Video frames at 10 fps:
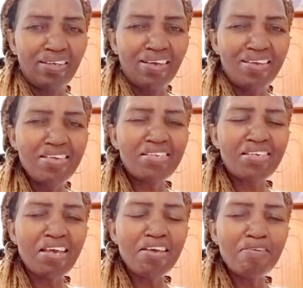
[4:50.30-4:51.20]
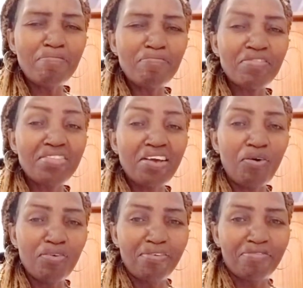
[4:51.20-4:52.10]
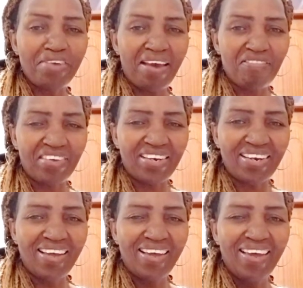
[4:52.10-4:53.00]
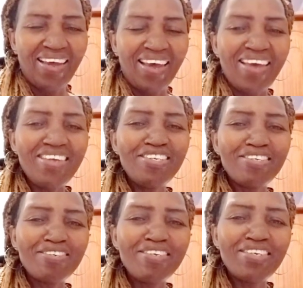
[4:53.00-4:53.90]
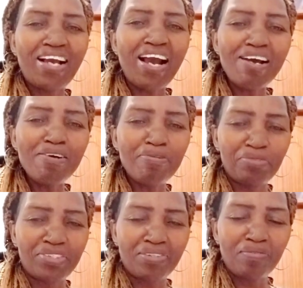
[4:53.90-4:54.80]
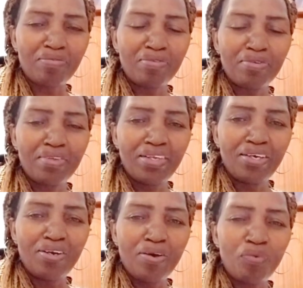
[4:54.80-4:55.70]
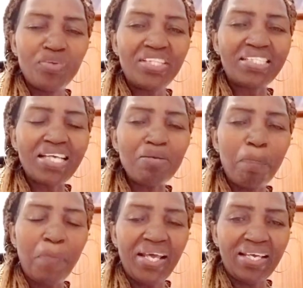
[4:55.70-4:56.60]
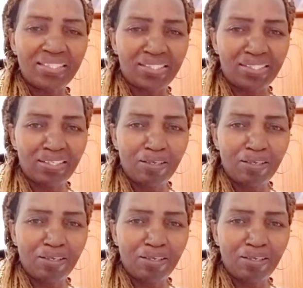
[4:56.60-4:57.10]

he came with the whole of heaven. And he comes with the 10 plagues.